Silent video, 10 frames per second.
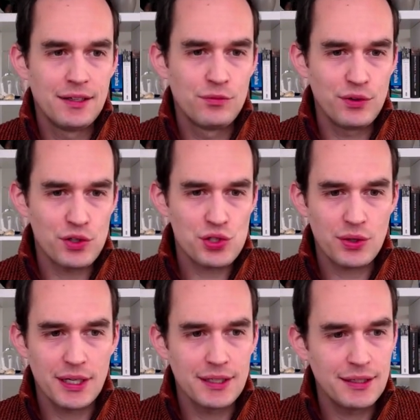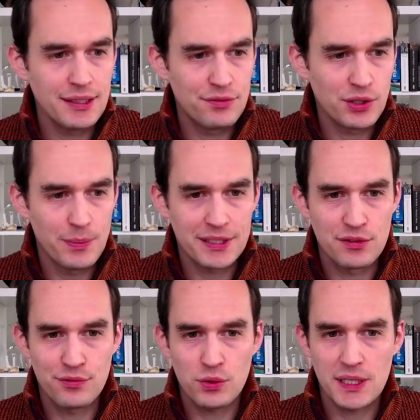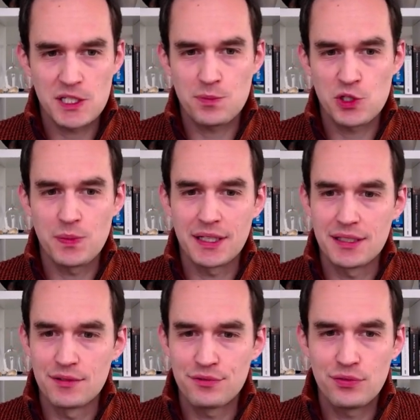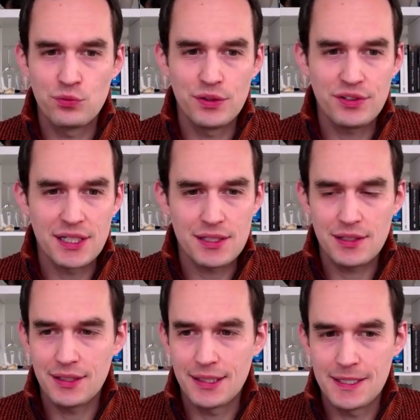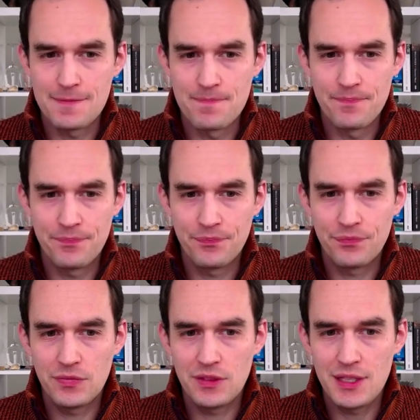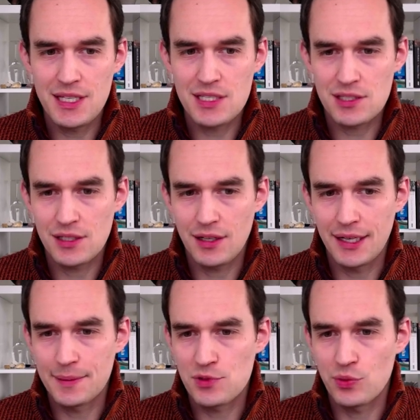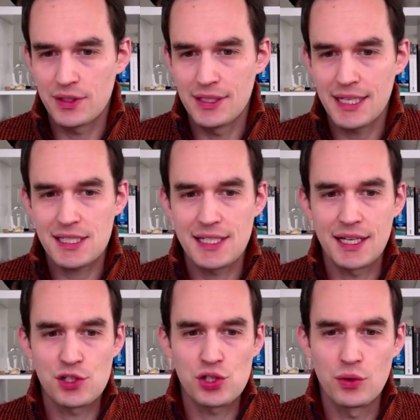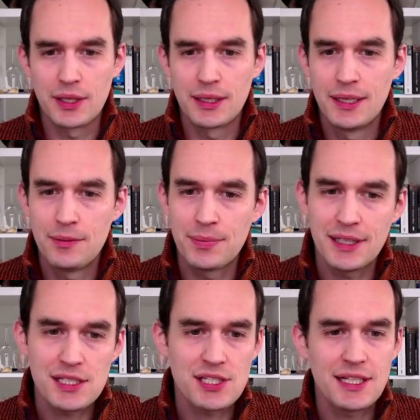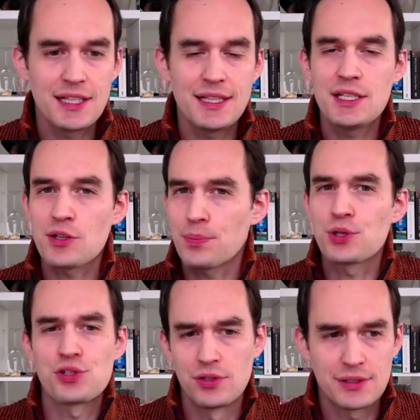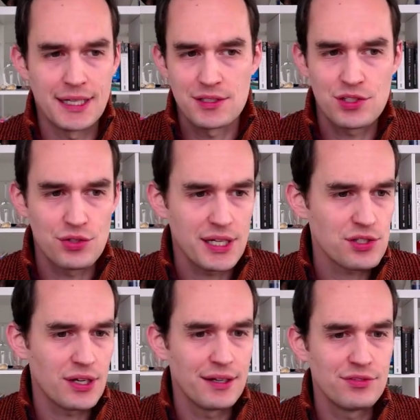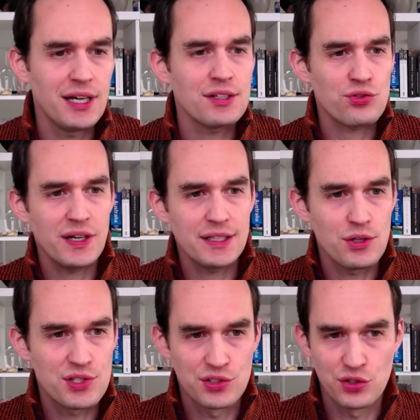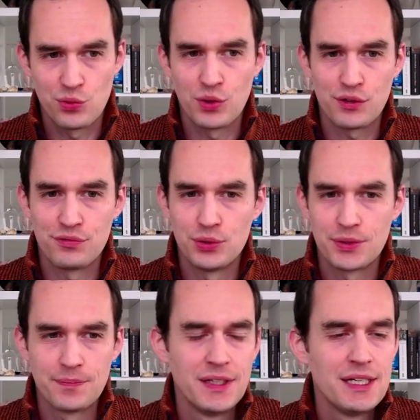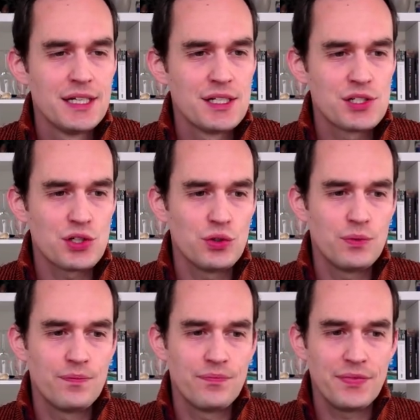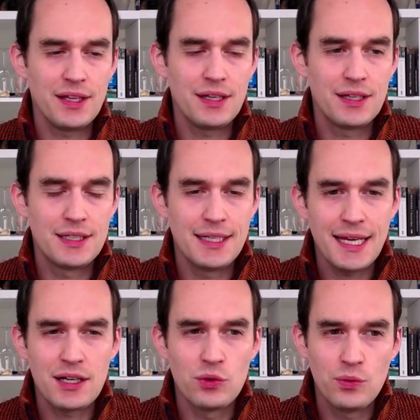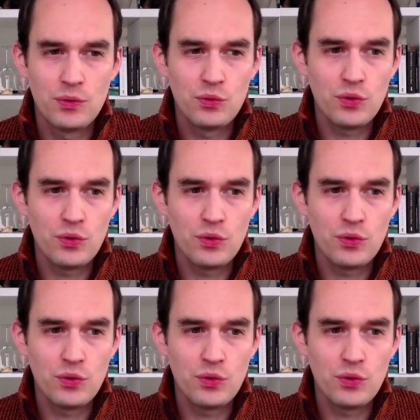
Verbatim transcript: we've also got, if we go back to the forecast perspective, we've got um, these items with the next tag showing, but let's say that these are personal tasks, okay? So I have not dragged those into the work folder. So now